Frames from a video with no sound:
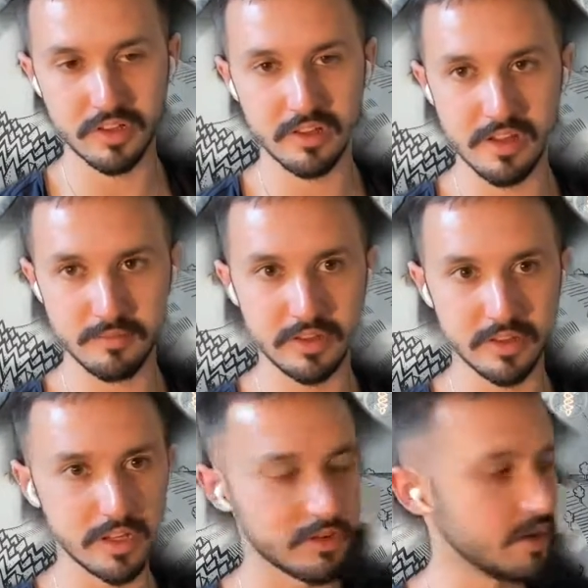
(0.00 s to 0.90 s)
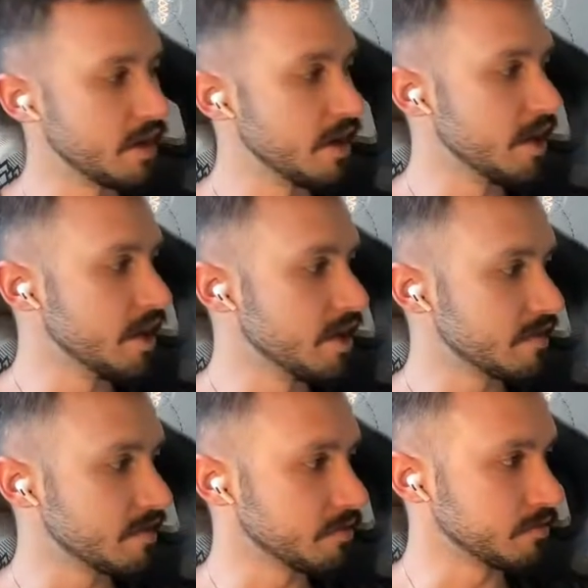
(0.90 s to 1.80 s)
has been there.
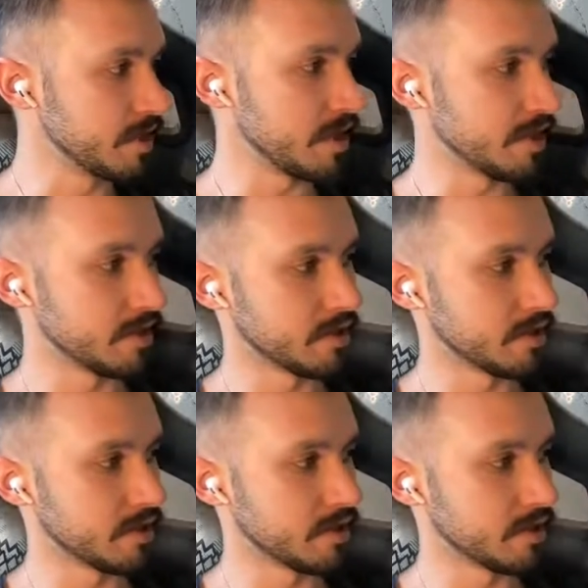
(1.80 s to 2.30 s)
So the